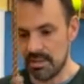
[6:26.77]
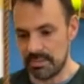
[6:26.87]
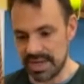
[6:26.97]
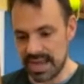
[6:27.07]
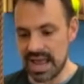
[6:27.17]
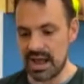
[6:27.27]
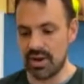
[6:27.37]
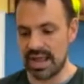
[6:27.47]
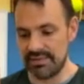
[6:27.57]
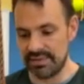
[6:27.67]
but now
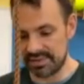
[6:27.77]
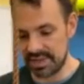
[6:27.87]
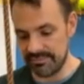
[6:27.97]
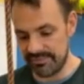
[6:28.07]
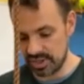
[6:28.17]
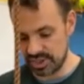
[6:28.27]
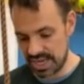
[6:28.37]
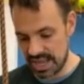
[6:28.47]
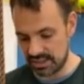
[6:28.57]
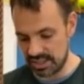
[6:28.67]
I have that same
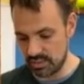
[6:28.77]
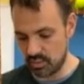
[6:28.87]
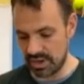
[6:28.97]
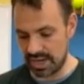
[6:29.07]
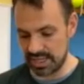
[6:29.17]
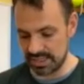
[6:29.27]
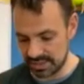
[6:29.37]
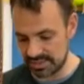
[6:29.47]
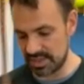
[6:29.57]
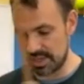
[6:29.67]
functionality where I can
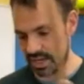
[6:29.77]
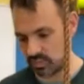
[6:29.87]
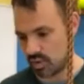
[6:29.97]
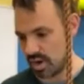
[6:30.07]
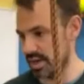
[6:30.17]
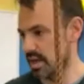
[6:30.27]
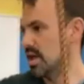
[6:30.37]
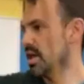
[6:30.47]
disconnect one,